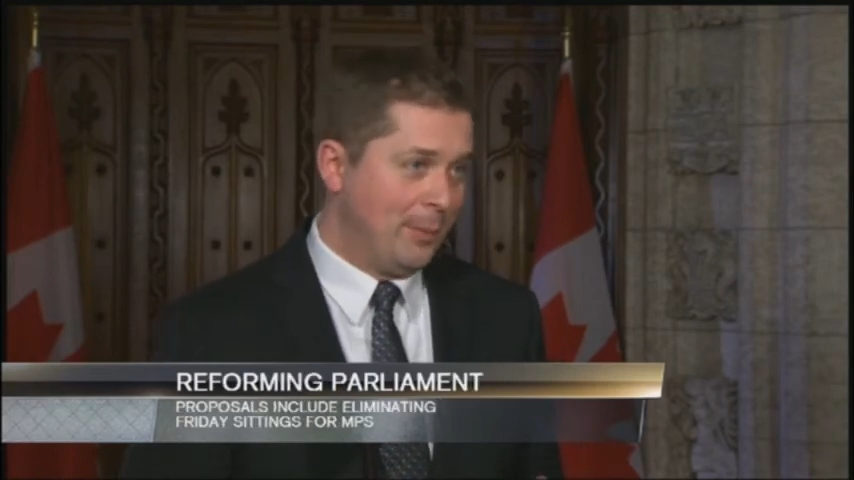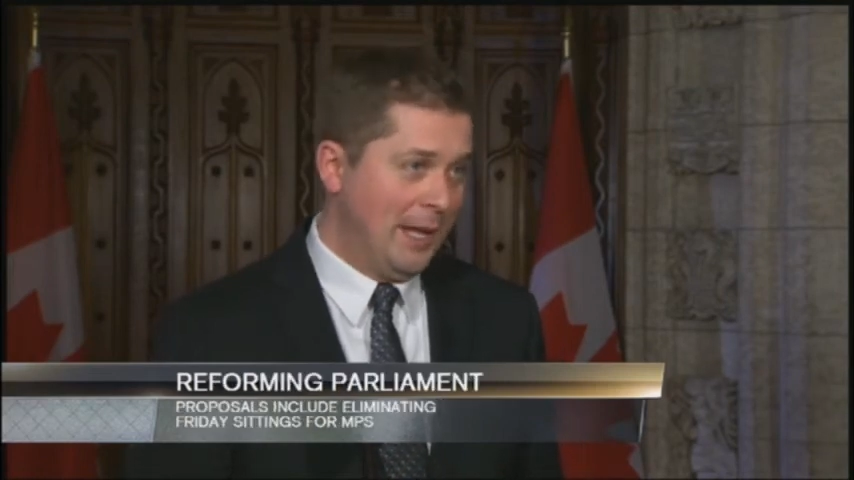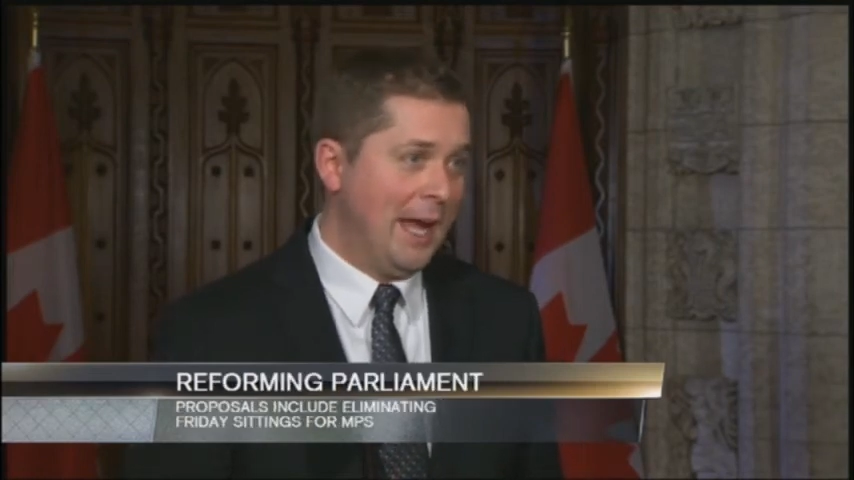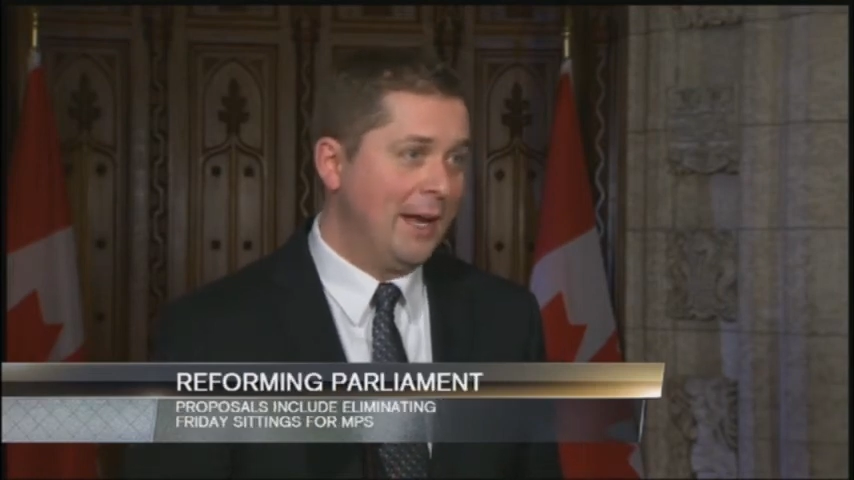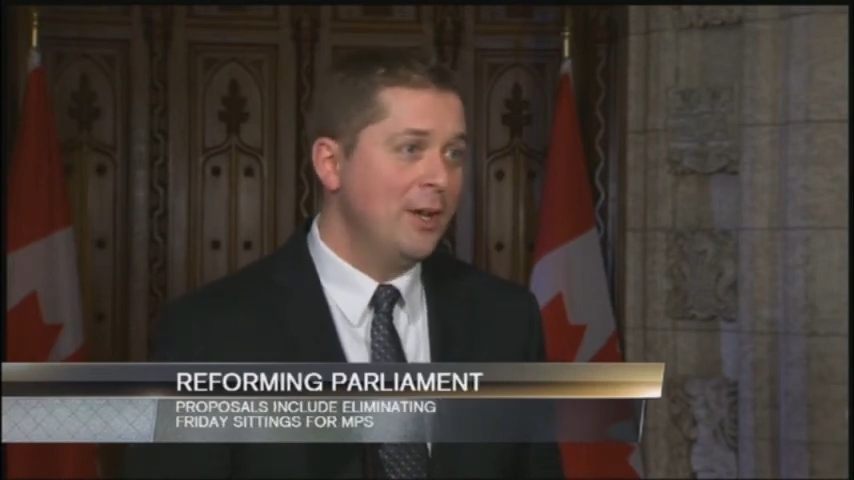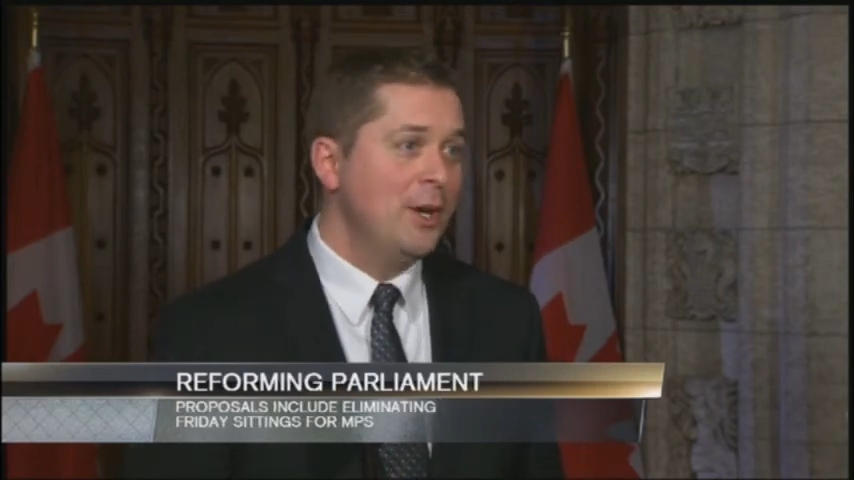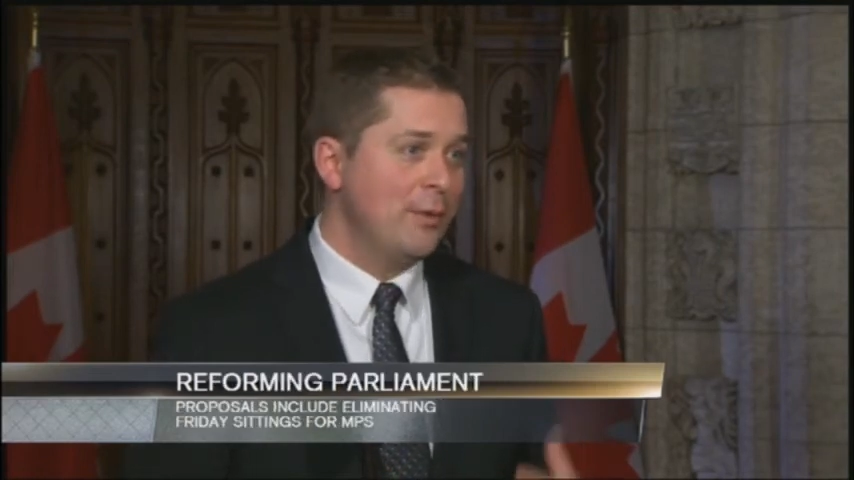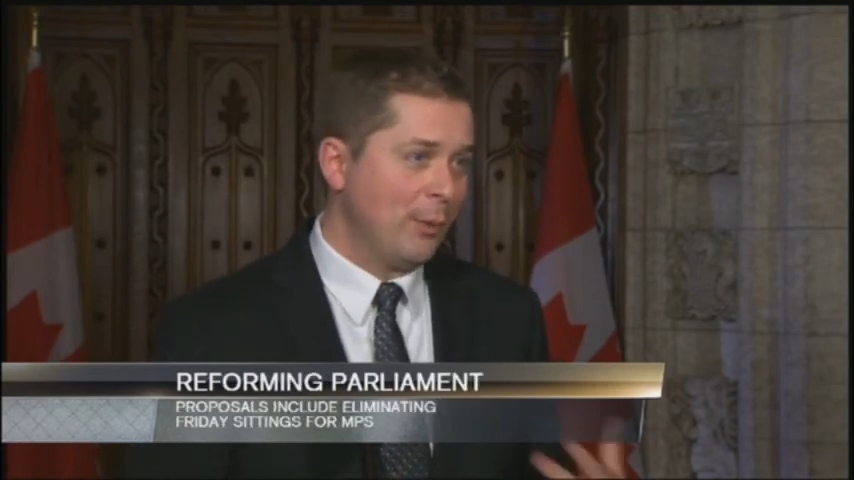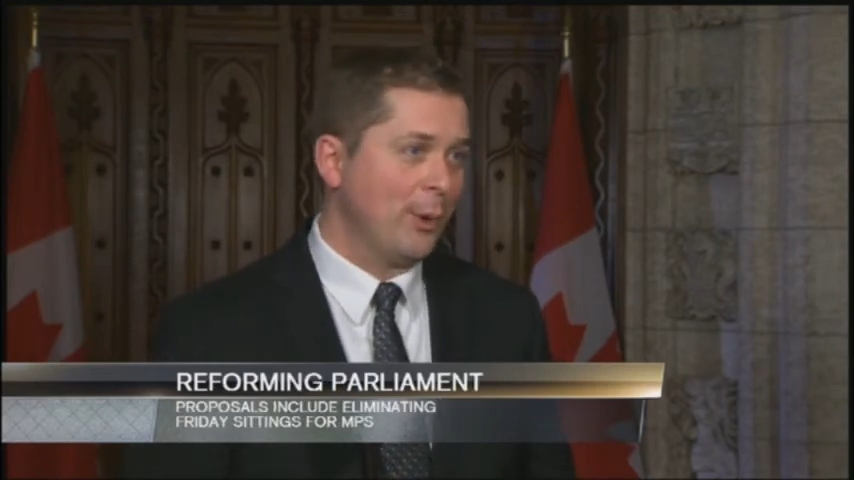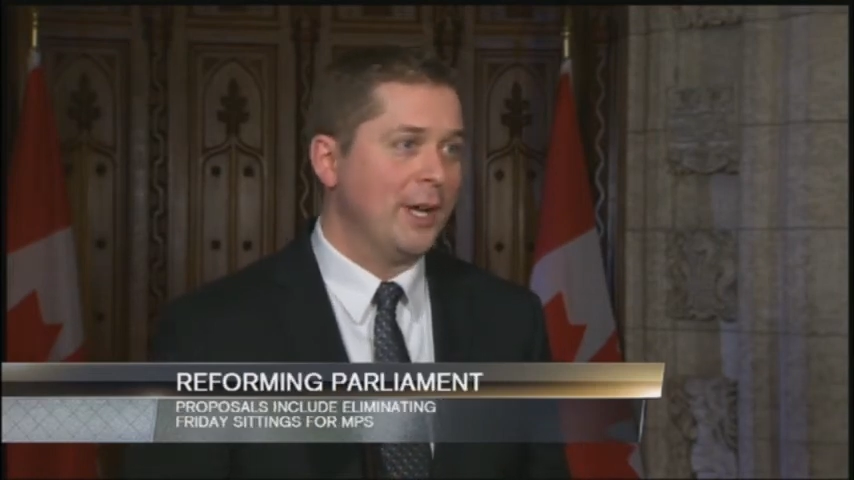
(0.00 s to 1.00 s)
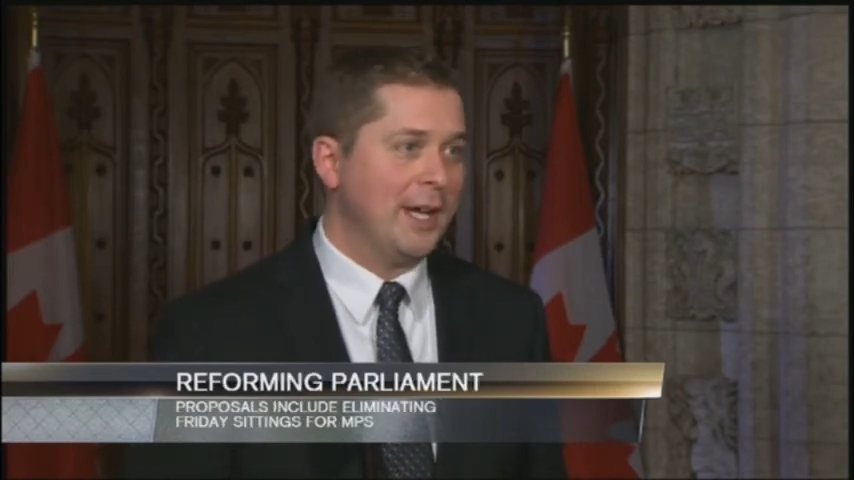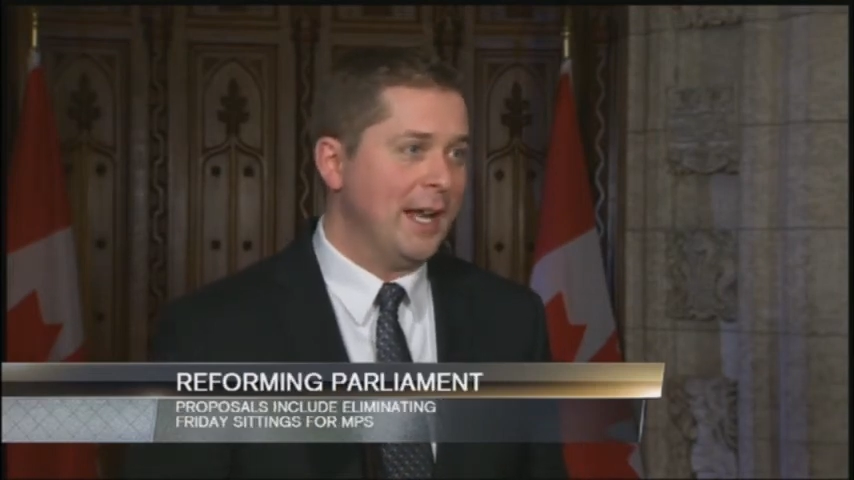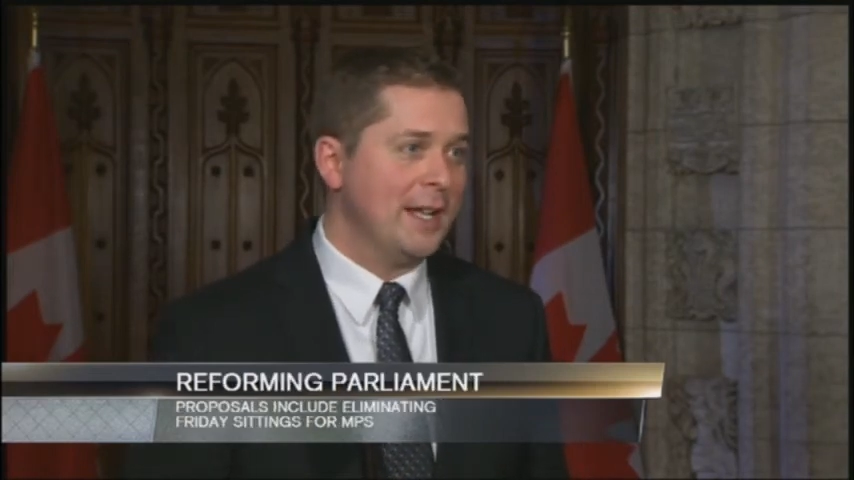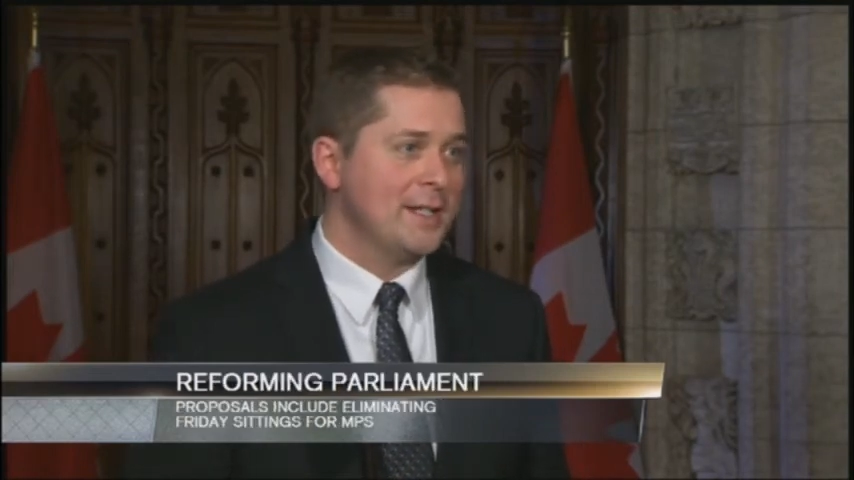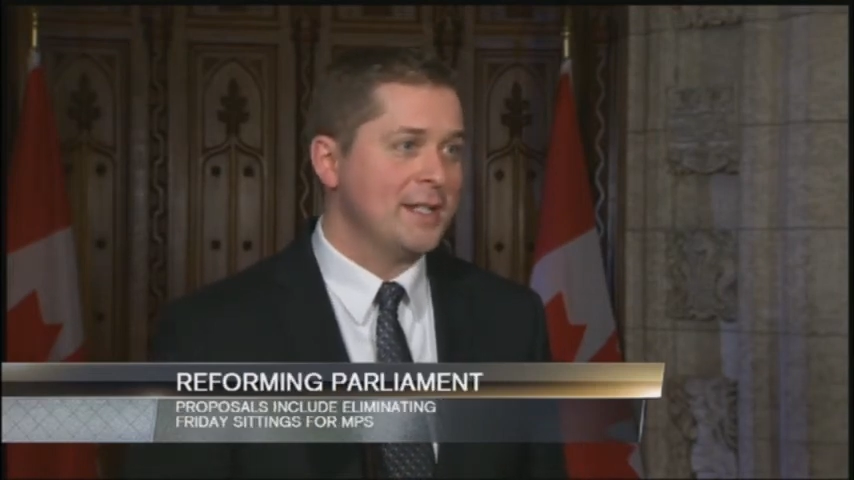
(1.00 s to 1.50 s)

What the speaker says: plan for working Canadians.